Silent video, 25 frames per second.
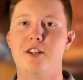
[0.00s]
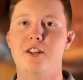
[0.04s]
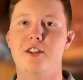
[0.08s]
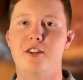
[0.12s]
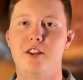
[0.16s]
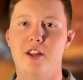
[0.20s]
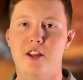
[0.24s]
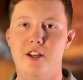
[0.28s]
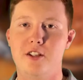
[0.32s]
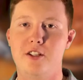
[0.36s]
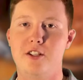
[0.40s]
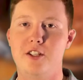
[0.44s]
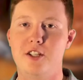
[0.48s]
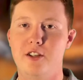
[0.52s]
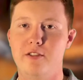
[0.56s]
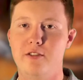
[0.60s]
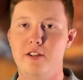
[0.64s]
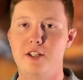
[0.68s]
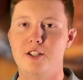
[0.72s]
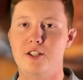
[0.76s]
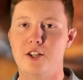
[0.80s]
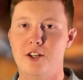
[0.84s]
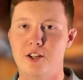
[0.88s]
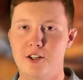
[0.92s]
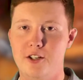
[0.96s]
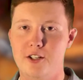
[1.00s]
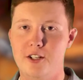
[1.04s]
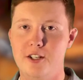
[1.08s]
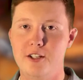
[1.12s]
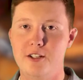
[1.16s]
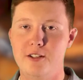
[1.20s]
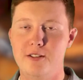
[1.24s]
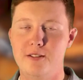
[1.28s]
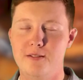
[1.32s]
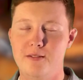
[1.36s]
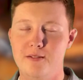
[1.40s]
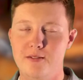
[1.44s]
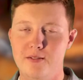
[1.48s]
Thanksgiving turkey.
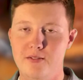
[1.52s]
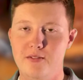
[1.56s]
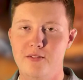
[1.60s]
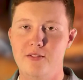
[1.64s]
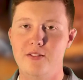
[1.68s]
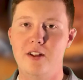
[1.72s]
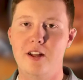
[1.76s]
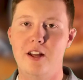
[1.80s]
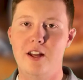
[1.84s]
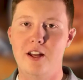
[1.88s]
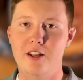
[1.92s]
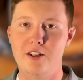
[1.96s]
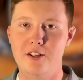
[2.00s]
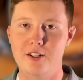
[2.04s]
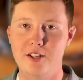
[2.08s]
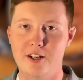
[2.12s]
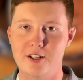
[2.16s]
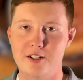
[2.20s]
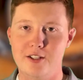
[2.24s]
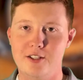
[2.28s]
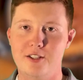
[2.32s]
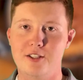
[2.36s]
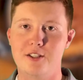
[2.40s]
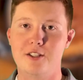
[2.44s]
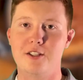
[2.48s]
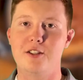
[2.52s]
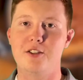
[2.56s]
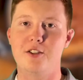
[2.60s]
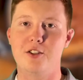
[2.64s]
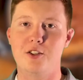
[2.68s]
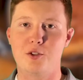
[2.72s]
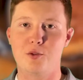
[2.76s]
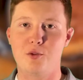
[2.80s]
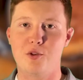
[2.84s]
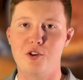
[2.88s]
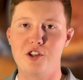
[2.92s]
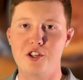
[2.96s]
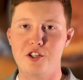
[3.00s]
And yes, this
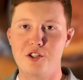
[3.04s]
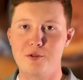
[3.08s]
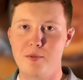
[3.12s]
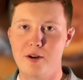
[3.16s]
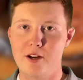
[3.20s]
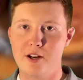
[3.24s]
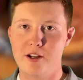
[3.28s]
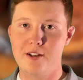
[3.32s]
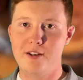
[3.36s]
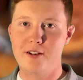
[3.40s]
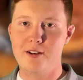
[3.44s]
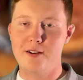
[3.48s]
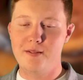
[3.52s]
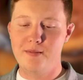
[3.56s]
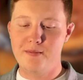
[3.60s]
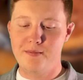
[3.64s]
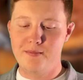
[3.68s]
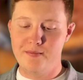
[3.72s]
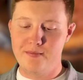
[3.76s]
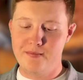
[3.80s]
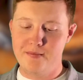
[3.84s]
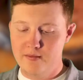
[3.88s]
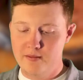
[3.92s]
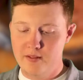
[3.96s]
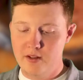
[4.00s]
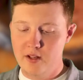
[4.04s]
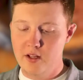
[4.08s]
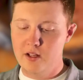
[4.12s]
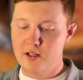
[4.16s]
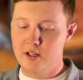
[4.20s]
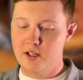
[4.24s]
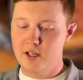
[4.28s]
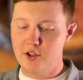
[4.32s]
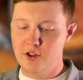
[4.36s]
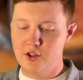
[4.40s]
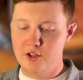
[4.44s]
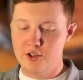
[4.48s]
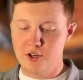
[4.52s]
one is mine.
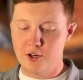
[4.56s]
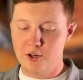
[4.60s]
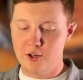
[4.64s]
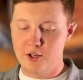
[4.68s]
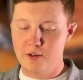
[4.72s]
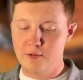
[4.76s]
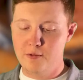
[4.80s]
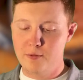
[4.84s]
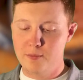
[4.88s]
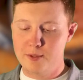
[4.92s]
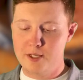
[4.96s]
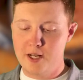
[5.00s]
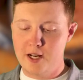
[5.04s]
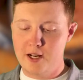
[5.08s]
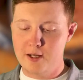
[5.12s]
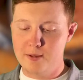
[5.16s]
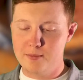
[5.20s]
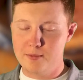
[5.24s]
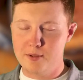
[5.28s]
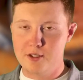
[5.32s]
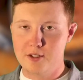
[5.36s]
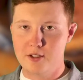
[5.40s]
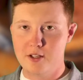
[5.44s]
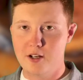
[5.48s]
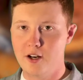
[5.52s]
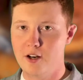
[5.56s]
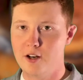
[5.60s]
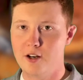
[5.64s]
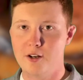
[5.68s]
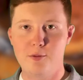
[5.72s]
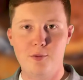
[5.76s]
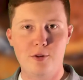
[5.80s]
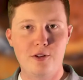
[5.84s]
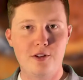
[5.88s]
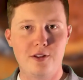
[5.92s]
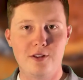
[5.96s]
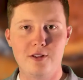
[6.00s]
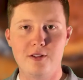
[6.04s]
Get the turkey from Tops. Alright,
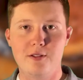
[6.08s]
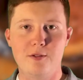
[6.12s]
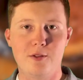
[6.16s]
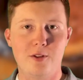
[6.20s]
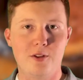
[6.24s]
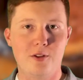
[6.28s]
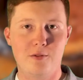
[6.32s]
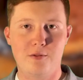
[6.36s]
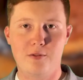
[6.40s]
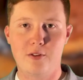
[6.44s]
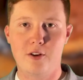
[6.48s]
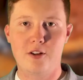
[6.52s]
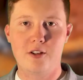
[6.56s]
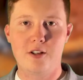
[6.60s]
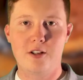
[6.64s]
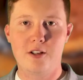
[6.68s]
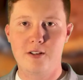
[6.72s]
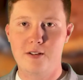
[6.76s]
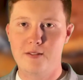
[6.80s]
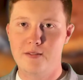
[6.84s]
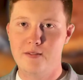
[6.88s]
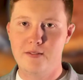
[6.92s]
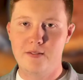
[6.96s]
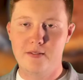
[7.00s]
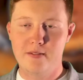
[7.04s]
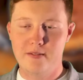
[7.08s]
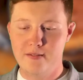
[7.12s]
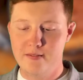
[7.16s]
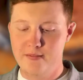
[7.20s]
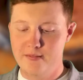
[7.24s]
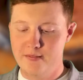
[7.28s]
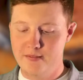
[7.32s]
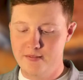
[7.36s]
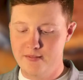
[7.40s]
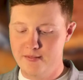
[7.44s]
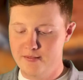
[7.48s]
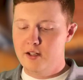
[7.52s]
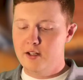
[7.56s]
what the fuck?
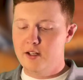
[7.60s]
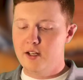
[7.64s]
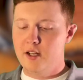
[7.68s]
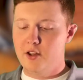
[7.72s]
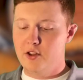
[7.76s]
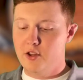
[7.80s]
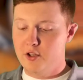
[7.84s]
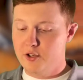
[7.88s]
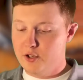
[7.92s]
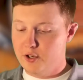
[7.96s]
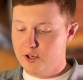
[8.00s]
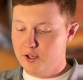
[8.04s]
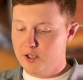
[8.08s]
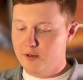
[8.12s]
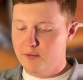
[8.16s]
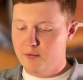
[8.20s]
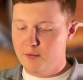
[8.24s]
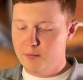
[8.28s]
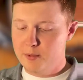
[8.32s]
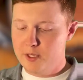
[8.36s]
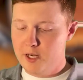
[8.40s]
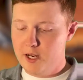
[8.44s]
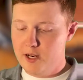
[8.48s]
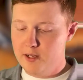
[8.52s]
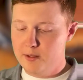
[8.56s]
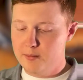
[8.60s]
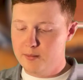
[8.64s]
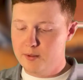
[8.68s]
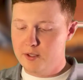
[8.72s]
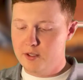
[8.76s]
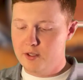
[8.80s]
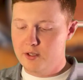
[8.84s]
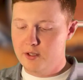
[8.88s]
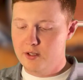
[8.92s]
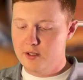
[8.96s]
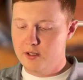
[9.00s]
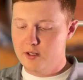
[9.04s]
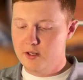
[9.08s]
Get the turkey from Tops.
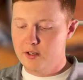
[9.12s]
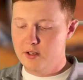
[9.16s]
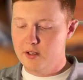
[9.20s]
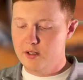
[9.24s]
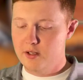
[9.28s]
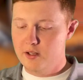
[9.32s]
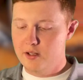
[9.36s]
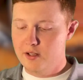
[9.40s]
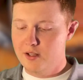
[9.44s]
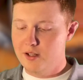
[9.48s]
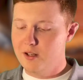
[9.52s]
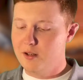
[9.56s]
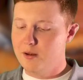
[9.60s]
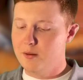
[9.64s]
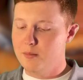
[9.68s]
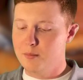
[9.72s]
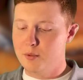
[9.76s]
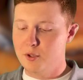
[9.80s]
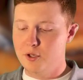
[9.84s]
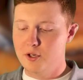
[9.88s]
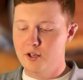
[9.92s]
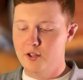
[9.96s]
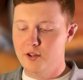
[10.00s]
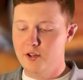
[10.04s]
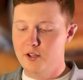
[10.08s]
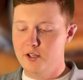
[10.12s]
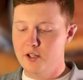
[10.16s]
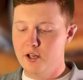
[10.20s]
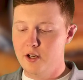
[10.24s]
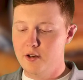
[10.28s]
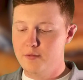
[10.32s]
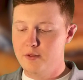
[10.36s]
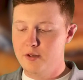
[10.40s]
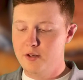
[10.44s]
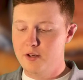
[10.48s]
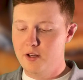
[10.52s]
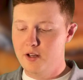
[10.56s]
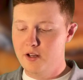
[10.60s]
Put it in the
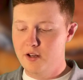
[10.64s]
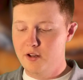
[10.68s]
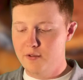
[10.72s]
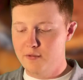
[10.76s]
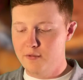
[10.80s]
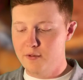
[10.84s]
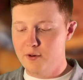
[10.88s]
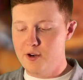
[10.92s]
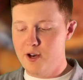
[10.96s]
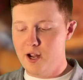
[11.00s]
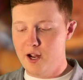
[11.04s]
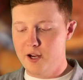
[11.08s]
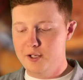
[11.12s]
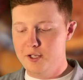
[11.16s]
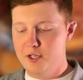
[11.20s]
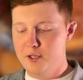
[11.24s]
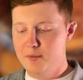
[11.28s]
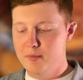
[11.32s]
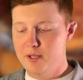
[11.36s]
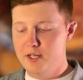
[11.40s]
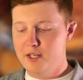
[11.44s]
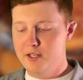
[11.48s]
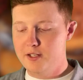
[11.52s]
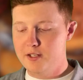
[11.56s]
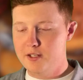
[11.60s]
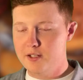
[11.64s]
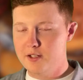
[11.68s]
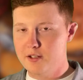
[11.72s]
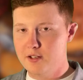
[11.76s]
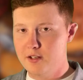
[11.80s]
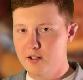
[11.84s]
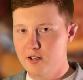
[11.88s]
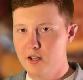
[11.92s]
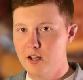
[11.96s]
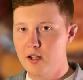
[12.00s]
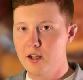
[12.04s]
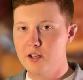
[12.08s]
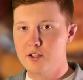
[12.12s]
oven for 90 minutes
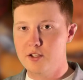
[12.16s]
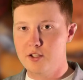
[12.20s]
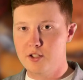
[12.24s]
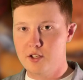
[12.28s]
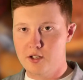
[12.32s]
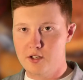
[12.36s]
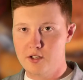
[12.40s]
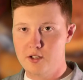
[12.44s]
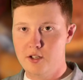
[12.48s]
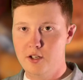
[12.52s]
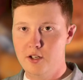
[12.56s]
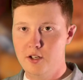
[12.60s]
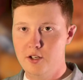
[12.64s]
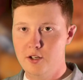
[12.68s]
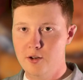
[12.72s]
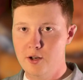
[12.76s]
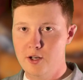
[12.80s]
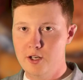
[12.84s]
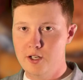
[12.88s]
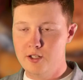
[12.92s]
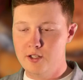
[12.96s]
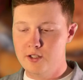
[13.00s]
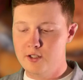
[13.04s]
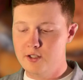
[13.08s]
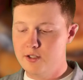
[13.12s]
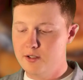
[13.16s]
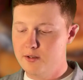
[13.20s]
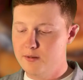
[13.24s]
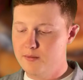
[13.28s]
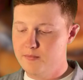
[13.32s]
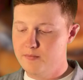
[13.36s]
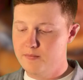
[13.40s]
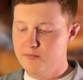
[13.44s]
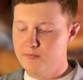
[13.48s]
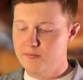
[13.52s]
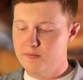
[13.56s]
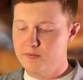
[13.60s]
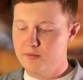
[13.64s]
at 60 degrees.
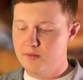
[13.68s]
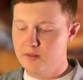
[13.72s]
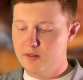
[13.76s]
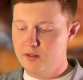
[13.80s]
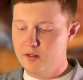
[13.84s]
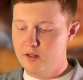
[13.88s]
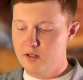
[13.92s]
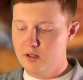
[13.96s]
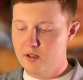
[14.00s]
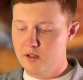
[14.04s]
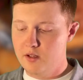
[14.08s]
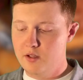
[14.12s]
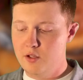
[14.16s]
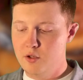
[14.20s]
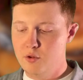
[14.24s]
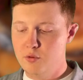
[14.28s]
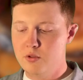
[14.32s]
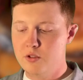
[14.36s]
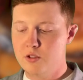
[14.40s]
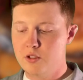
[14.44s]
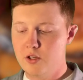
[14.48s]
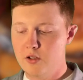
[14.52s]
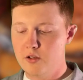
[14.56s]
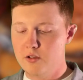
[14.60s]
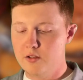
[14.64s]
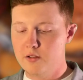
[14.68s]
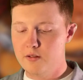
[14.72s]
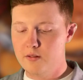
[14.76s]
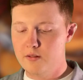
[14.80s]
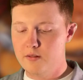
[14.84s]
Use salt.